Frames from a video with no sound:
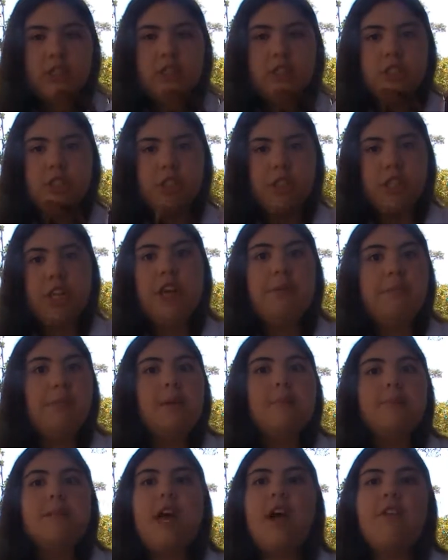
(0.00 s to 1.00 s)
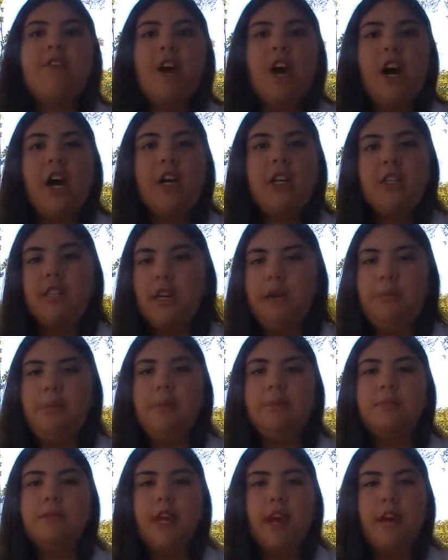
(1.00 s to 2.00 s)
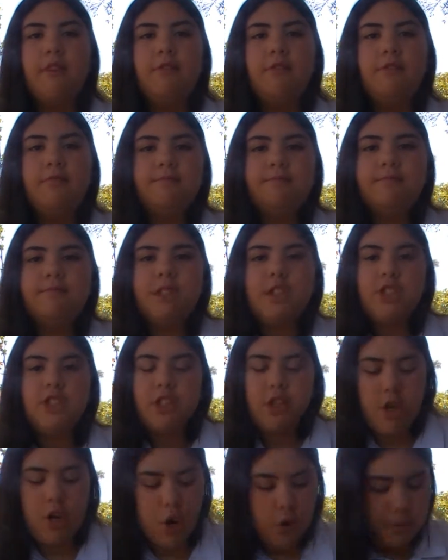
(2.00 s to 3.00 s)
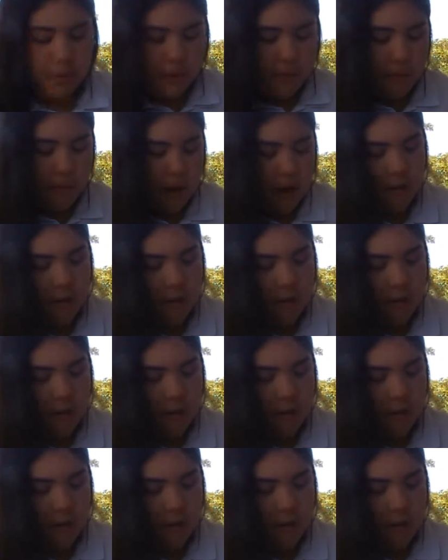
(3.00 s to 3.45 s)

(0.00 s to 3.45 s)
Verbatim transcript: Just keep them safe, guys. Keep them safe. I'm just going to open my